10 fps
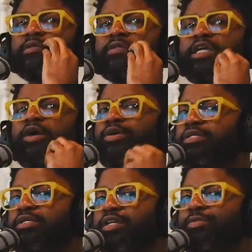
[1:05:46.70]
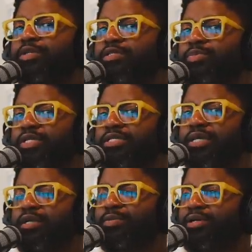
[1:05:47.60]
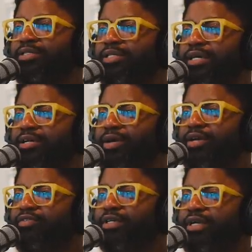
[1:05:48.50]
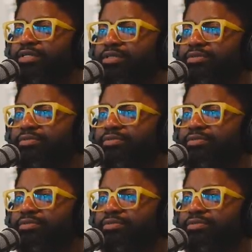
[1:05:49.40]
There is something to be said about delayed gratification.